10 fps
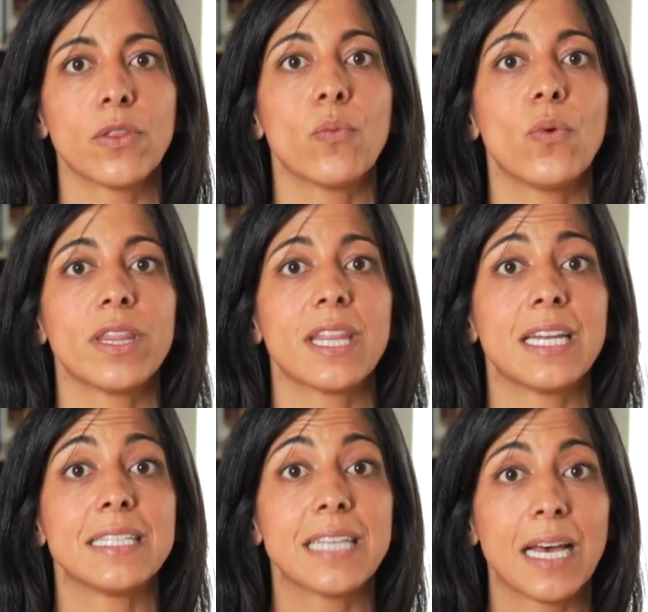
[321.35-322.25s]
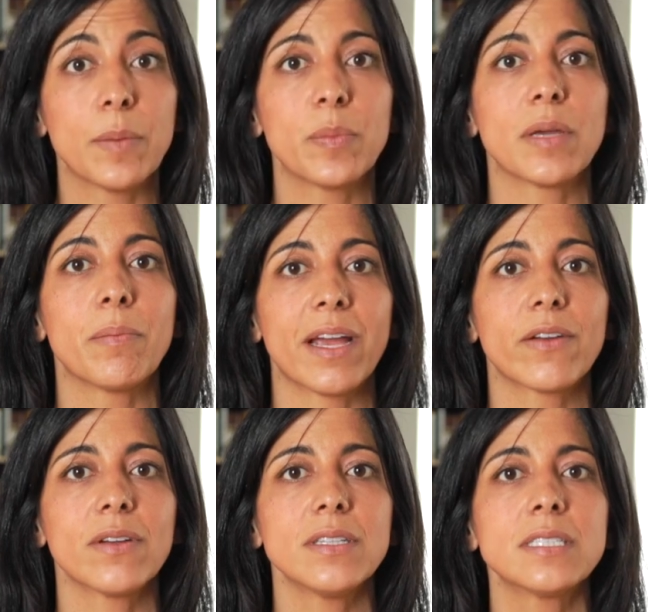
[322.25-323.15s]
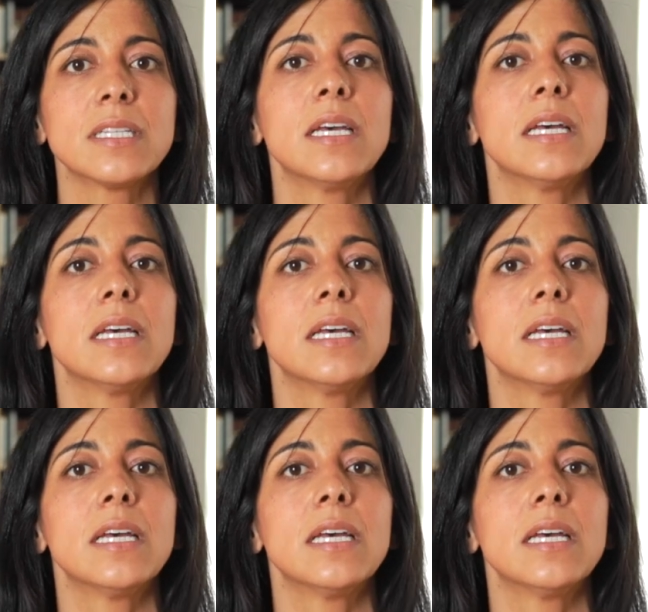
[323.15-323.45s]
the one that is helping migrants